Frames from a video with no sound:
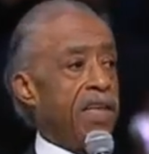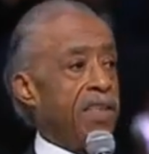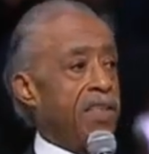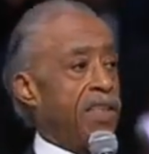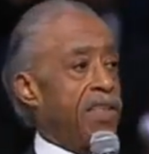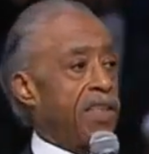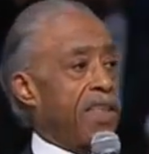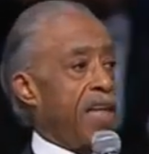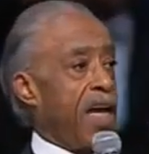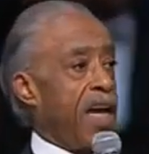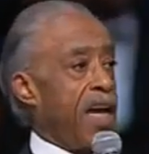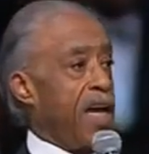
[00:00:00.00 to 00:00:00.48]

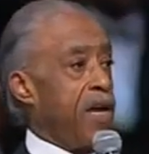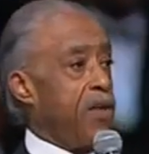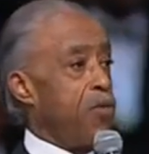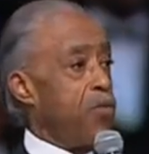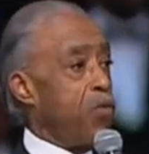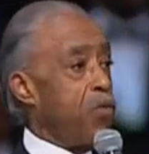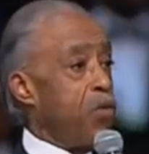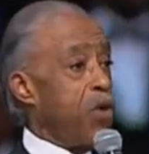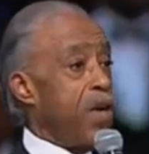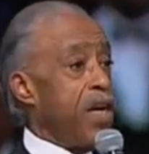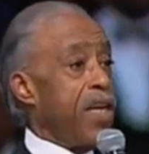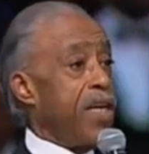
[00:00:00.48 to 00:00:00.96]
us a
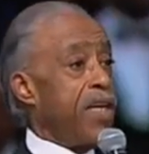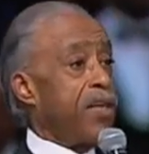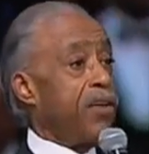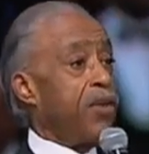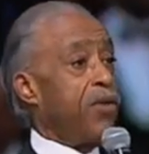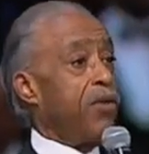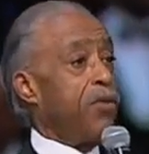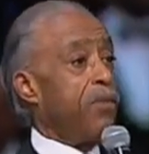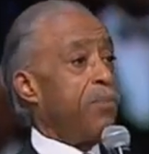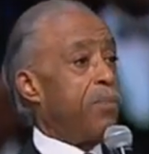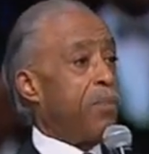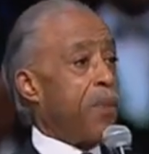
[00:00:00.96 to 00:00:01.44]

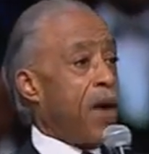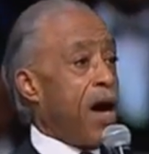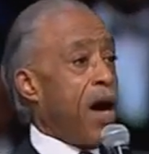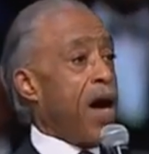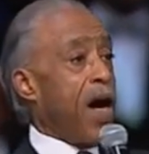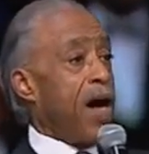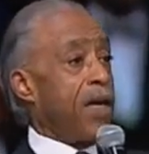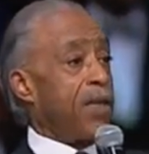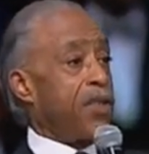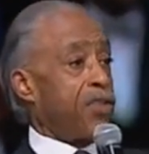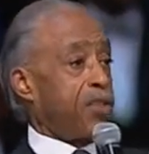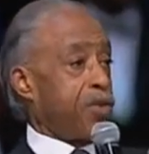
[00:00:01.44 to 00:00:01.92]
regal
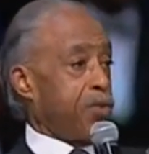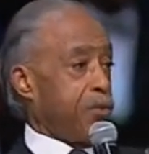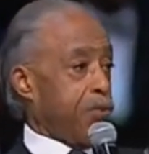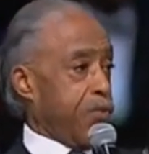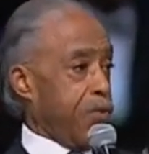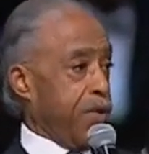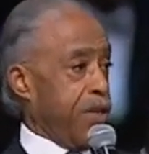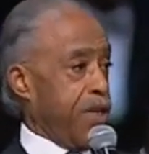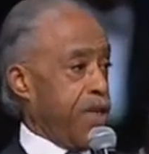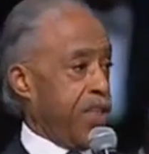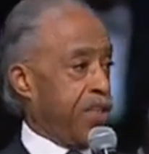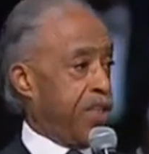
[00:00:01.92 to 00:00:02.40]
bar to
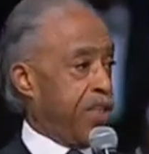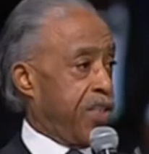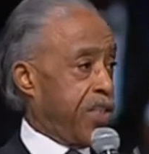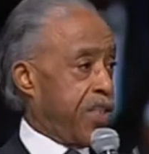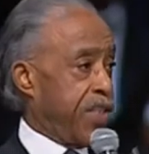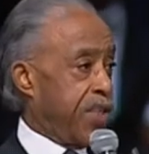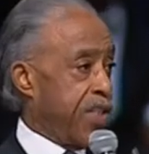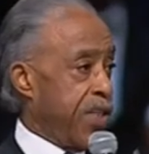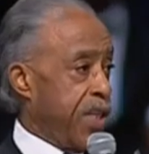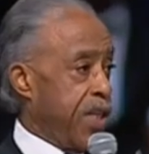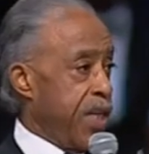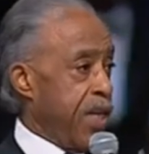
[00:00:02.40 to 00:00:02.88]

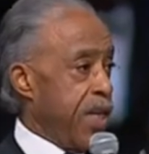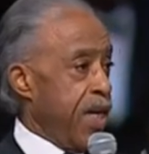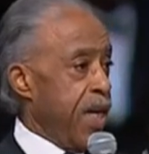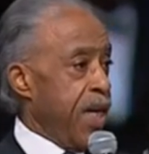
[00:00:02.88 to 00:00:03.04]
reach.